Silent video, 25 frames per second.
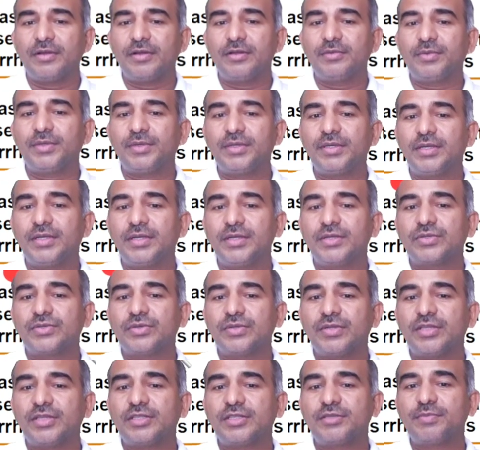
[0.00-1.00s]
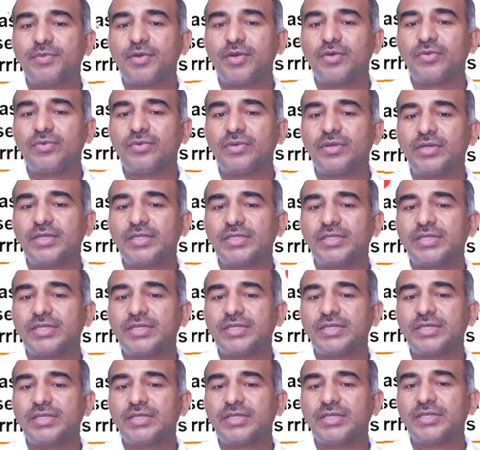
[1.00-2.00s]
Got the point? So there is
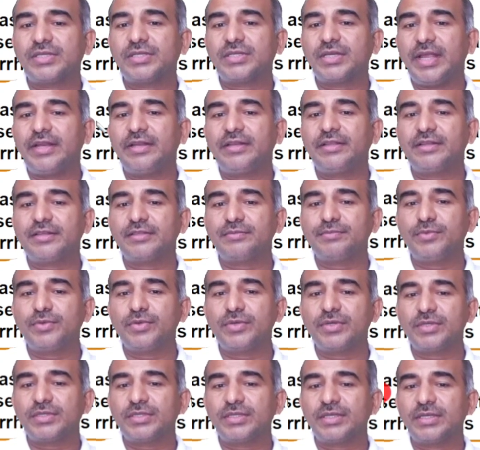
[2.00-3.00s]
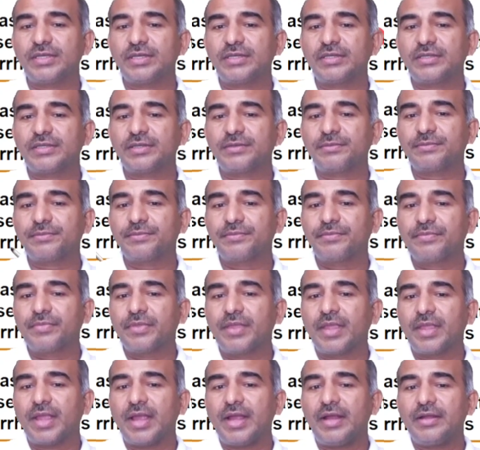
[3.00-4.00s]
bronchoconstriction and increased mucus secretion,
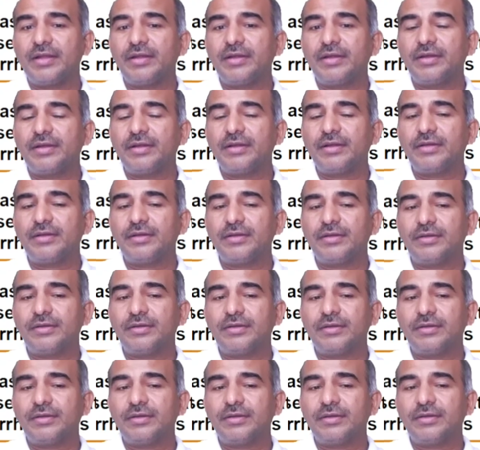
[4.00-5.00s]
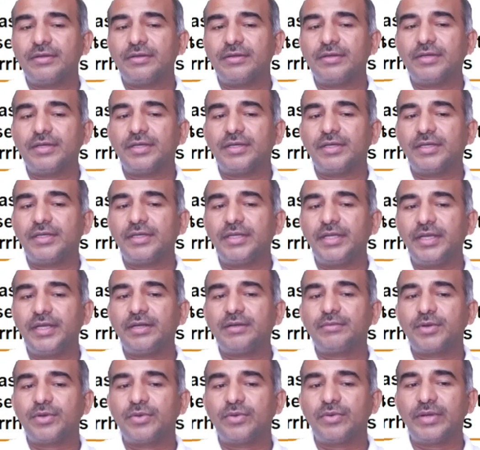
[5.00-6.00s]
and
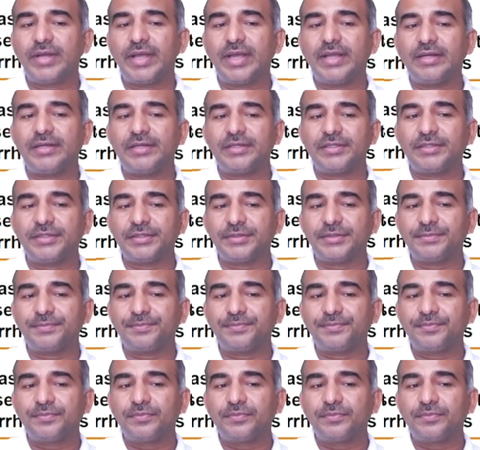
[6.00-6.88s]
here bronchodilation.